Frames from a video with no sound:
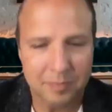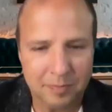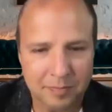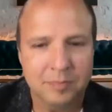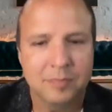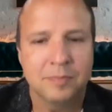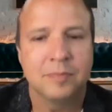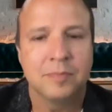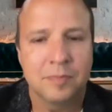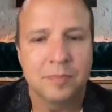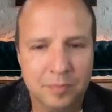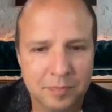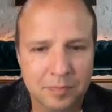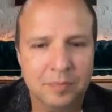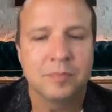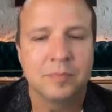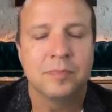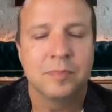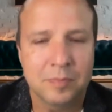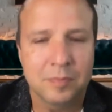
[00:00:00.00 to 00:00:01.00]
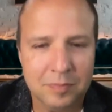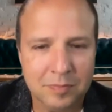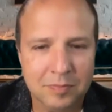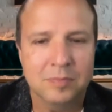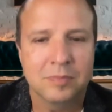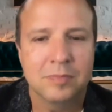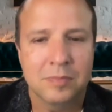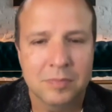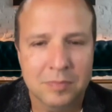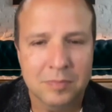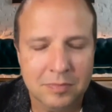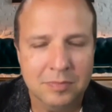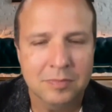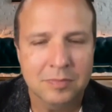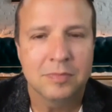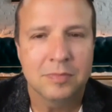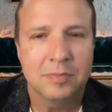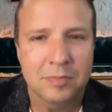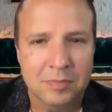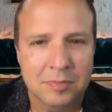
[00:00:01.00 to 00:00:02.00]
I had a condo in the
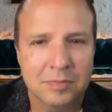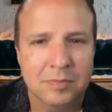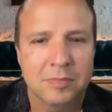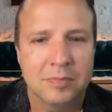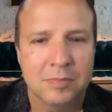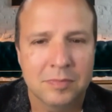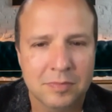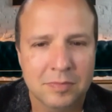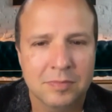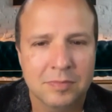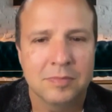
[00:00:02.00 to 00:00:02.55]
Hollywood Hills